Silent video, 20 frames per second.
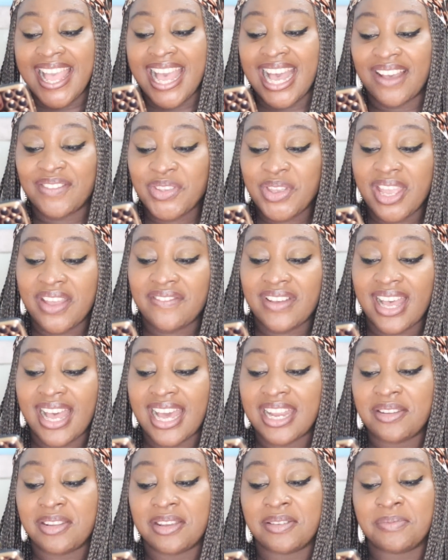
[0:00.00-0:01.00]
Have you ever
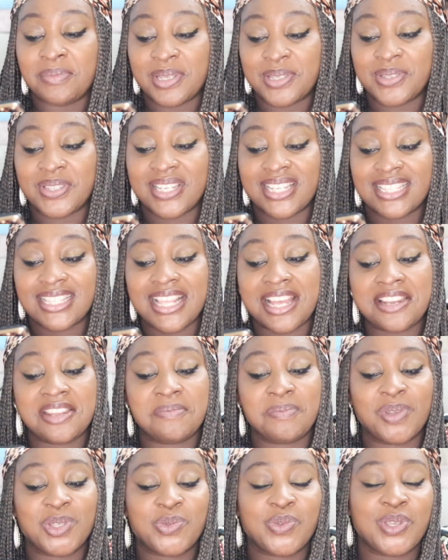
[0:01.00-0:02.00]
had a
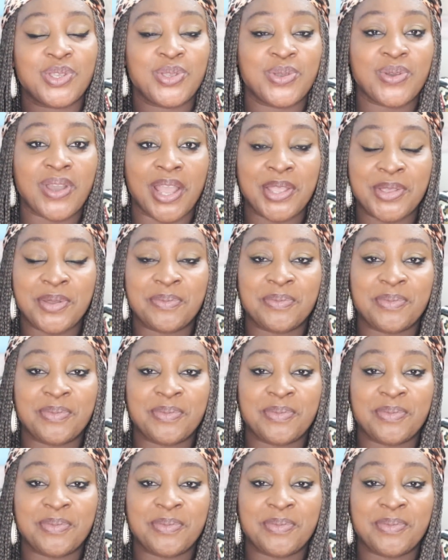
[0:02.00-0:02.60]
misunderstanding between you and your